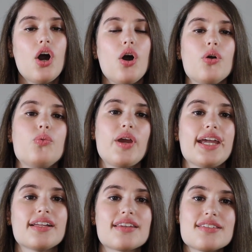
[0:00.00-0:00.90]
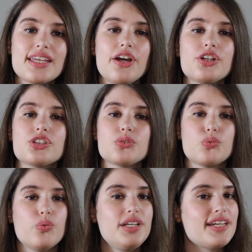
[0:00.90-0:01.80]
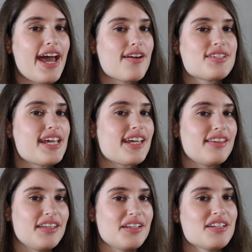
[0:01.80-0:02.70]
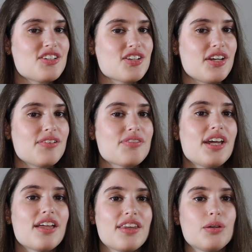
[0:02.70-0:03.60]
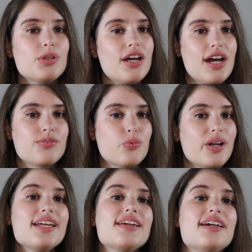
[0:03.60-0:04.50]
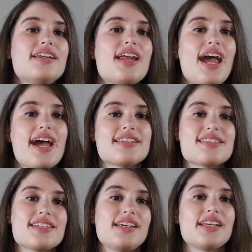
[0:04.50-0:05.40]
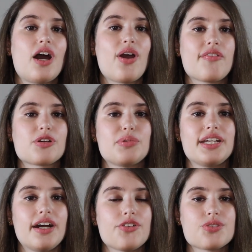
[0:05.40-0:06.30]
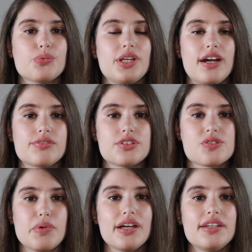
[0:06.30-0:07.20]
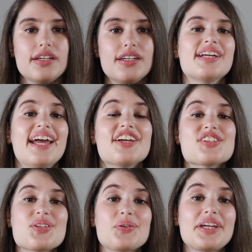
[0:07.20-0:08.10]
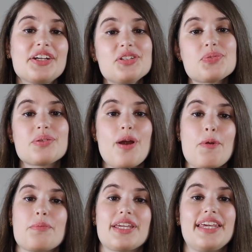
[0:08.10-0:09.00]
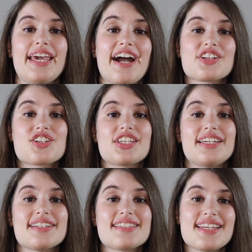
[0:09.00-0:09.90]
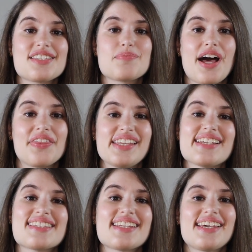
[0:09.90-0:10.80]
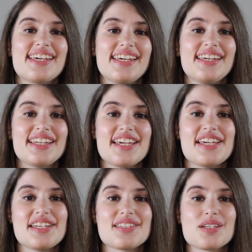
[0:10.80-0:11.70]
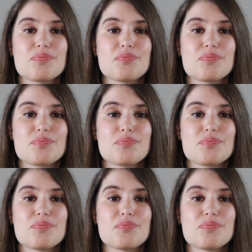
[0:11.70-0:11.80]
oh, wait, this character wouldn't have taken the initiative. They would have waited and seen how everybody else would have responded. So here's what Robert McKee actually says about this in his